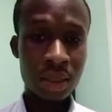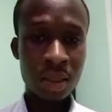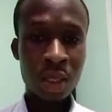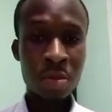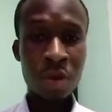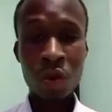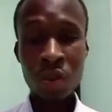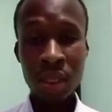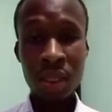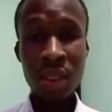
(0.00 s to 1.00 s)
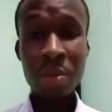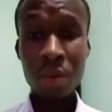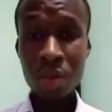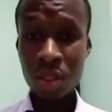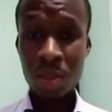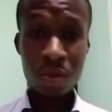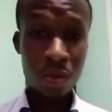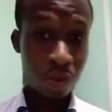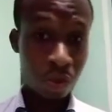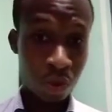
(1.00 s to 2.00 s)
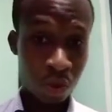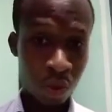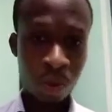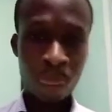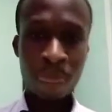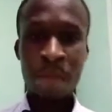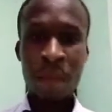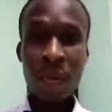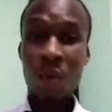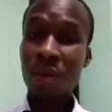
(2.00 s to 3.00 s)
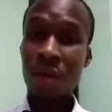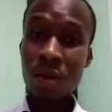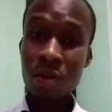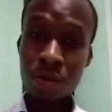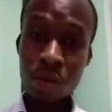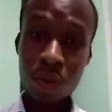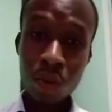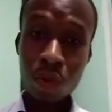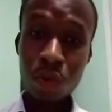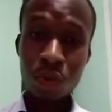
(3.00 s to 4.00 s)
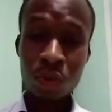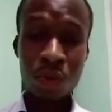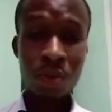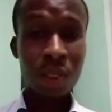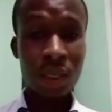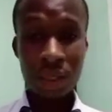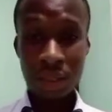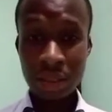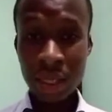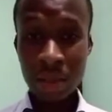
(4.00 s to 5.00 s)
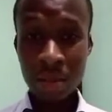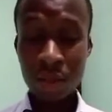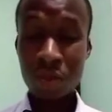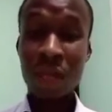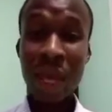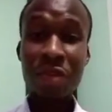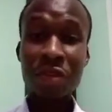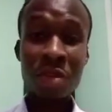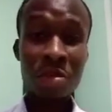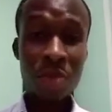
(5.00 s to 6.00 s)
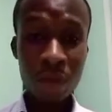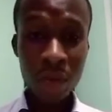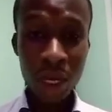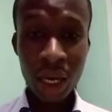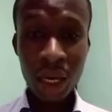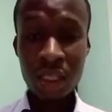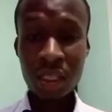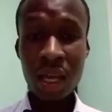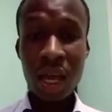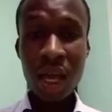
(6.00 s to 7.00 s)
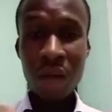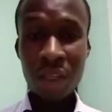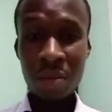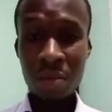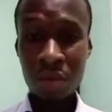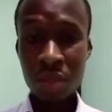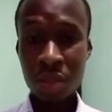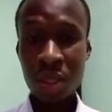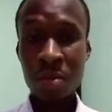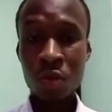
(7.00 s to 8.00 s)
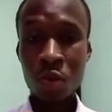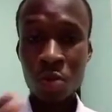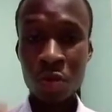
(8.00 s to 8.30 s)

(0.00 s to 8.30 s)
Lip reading: because then their immune system is also strong, and when you are so old to the same thing. So the extremes of age have their immune system compromised,